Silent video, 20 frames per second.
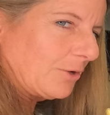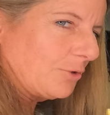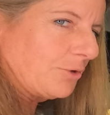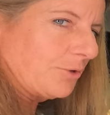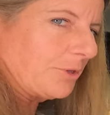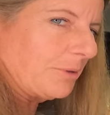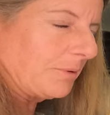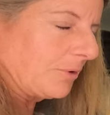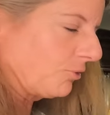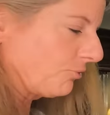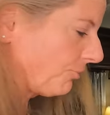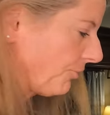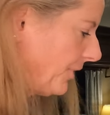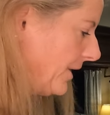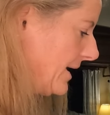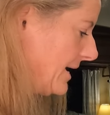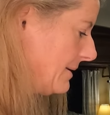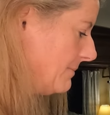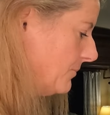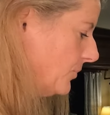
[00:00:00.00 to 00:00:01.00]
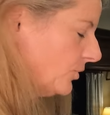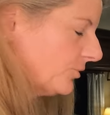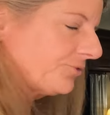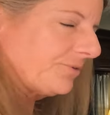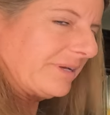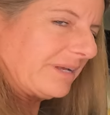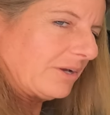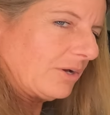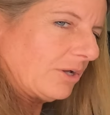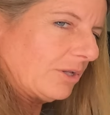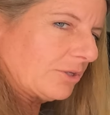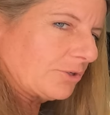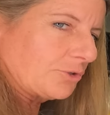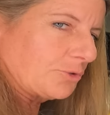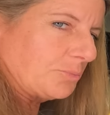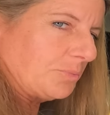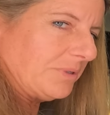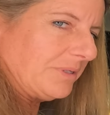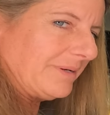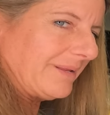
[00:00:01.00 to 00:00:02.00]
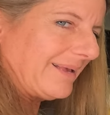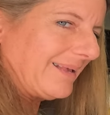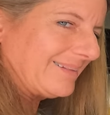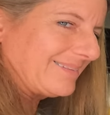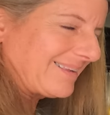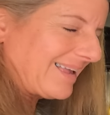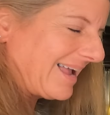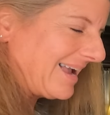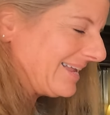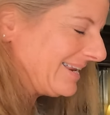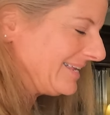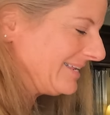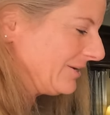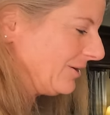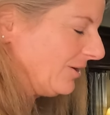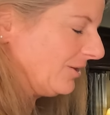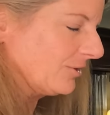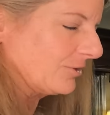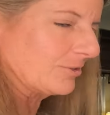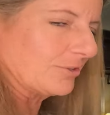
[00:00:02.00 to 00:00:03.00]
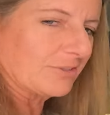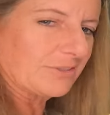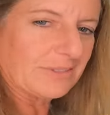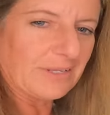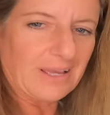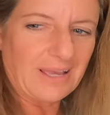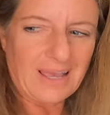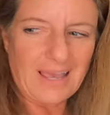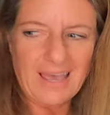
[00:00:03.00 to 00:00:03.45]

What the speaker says: go to the gray multicolored one, it's $80.